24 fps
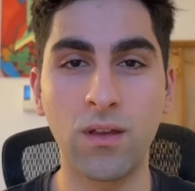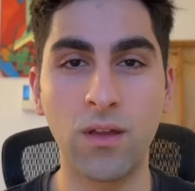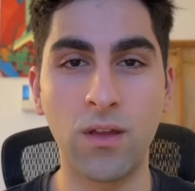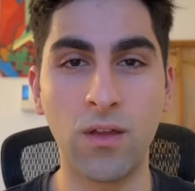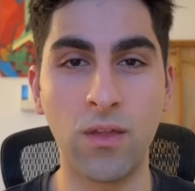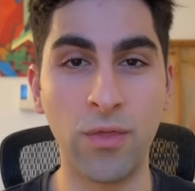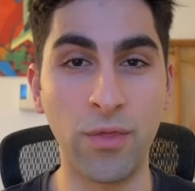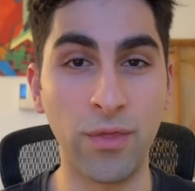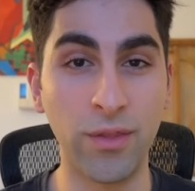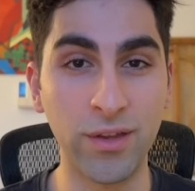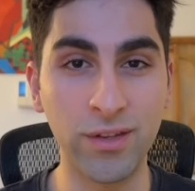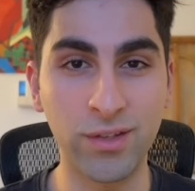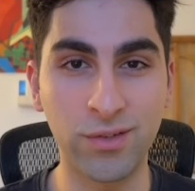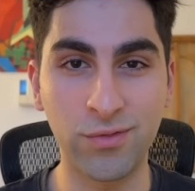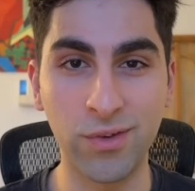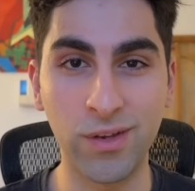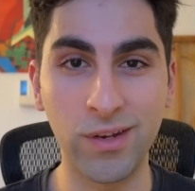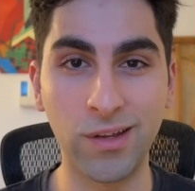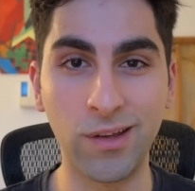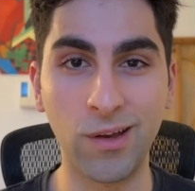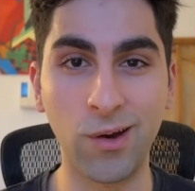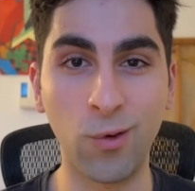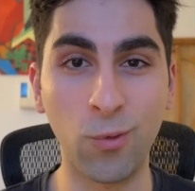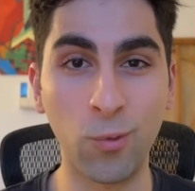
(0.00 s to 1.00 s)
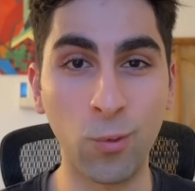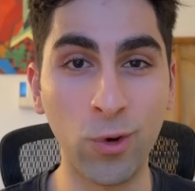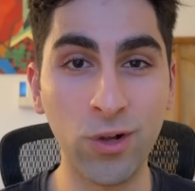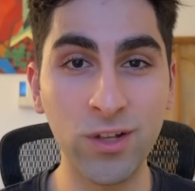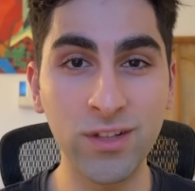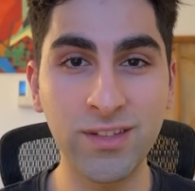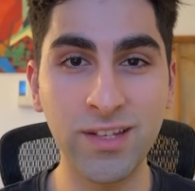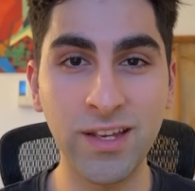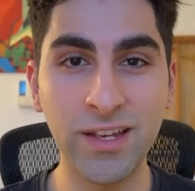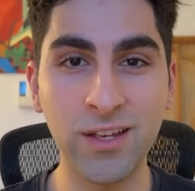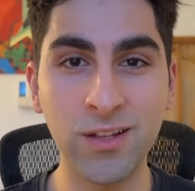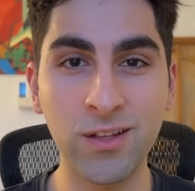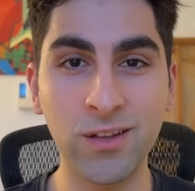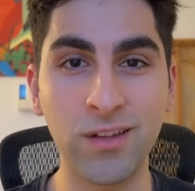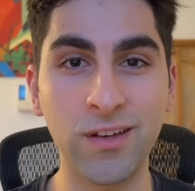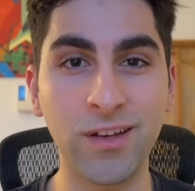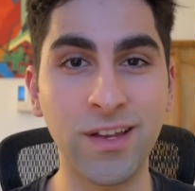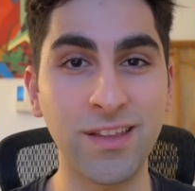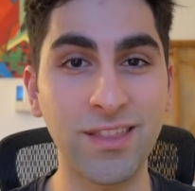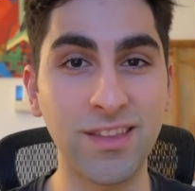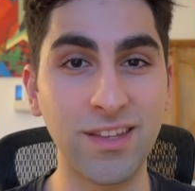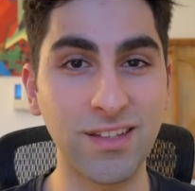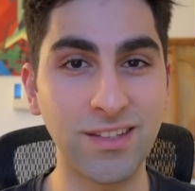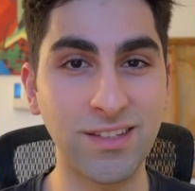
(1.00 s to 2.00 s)
In this video, we'll take a
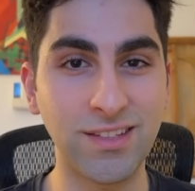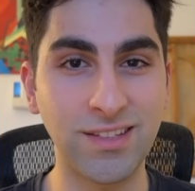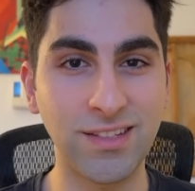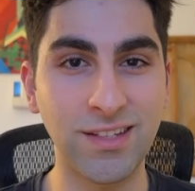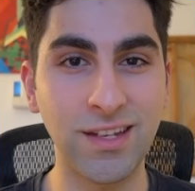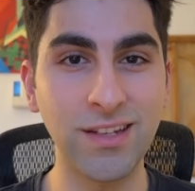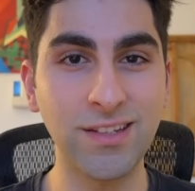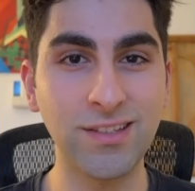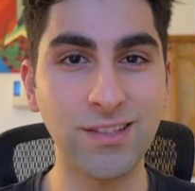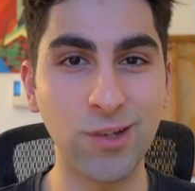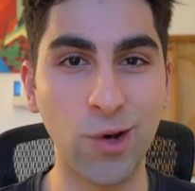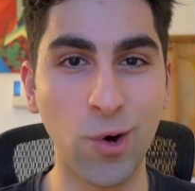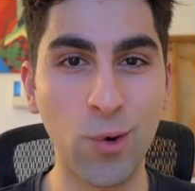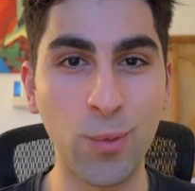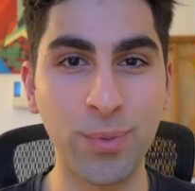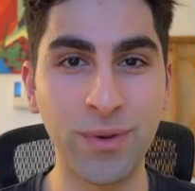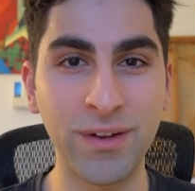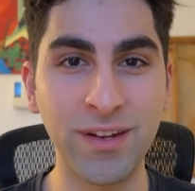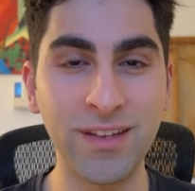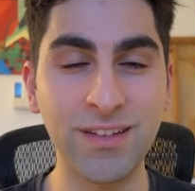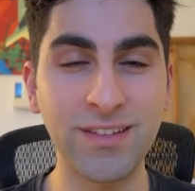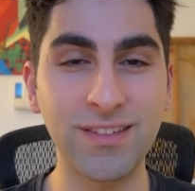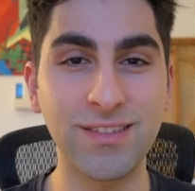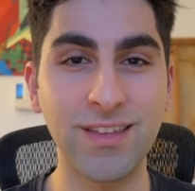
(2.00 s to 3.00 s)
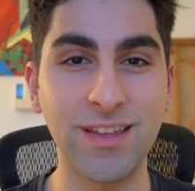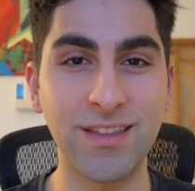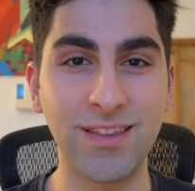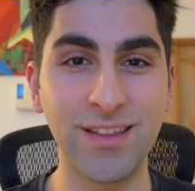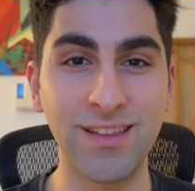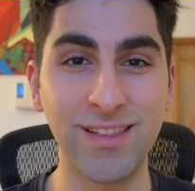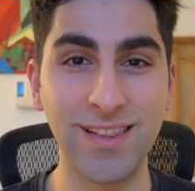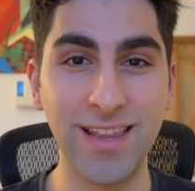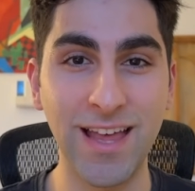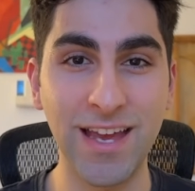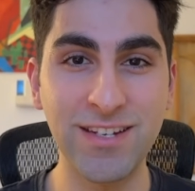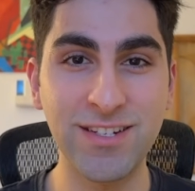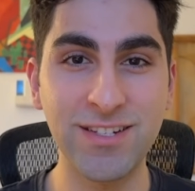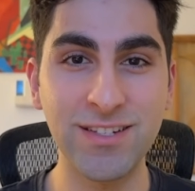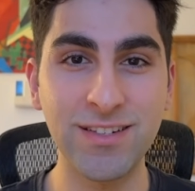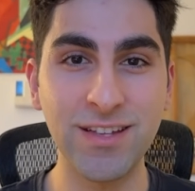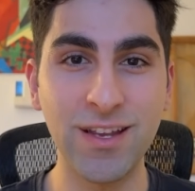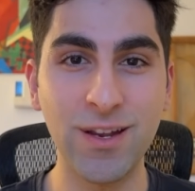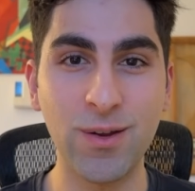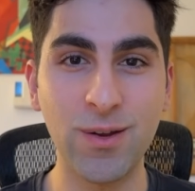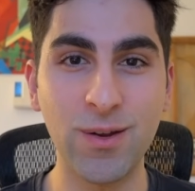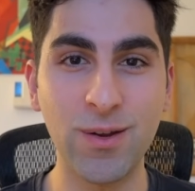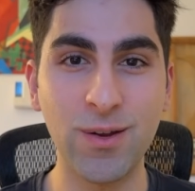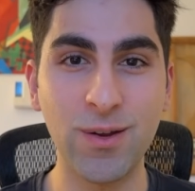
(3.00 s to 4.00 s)
look at the 6 openings that the
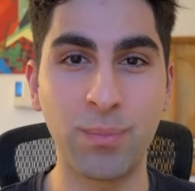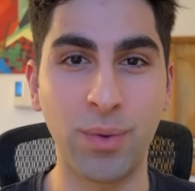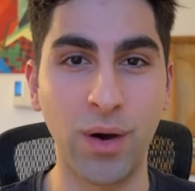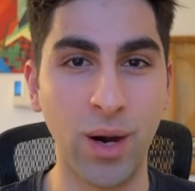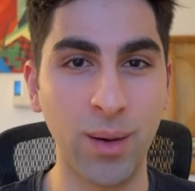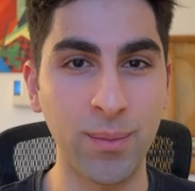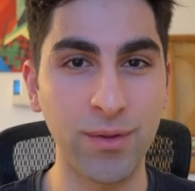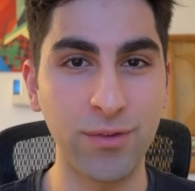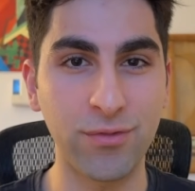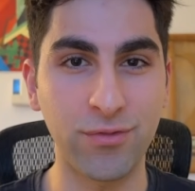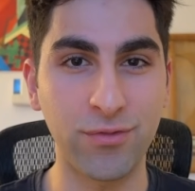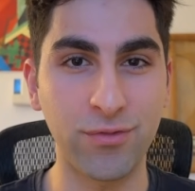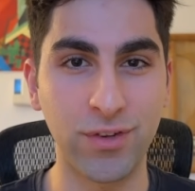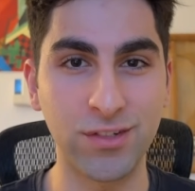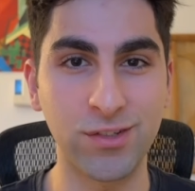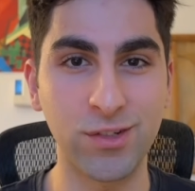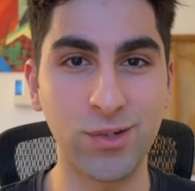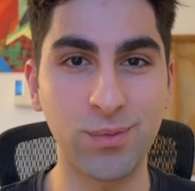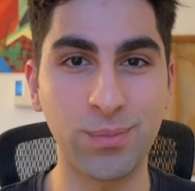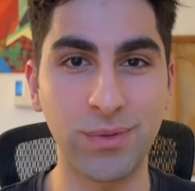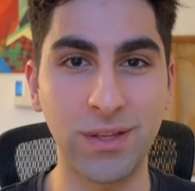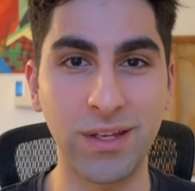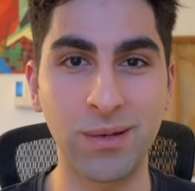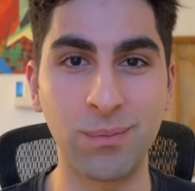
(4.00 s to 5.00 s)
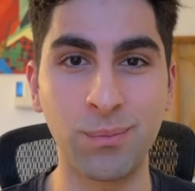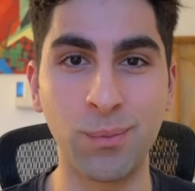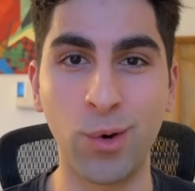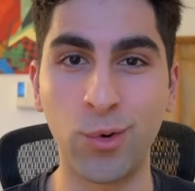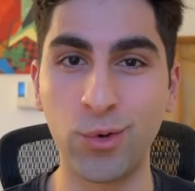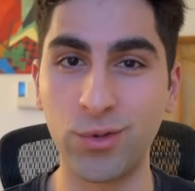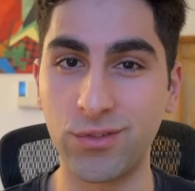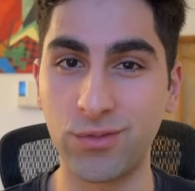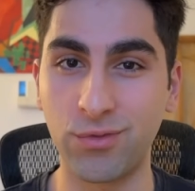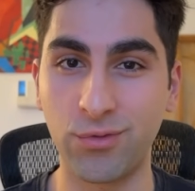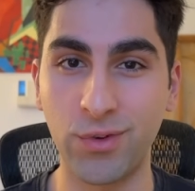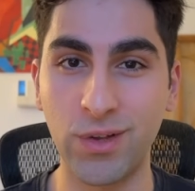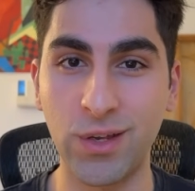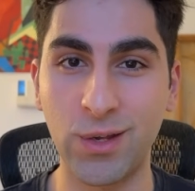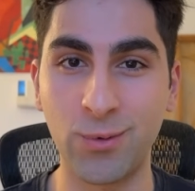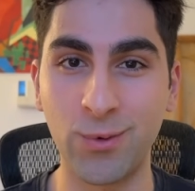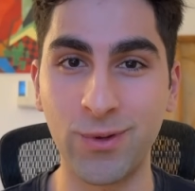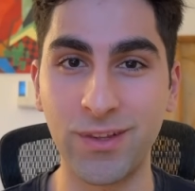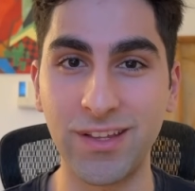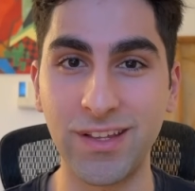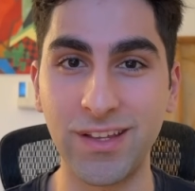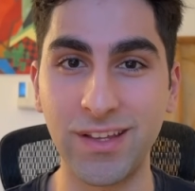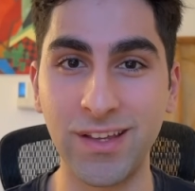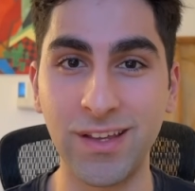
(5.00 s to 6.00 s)
legendary Bobby Fischer played most
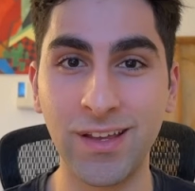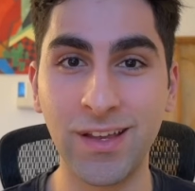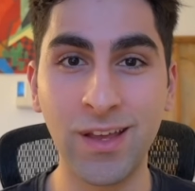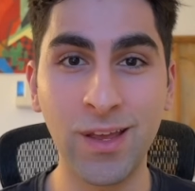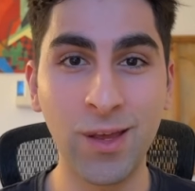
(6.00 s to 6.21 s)
frequently.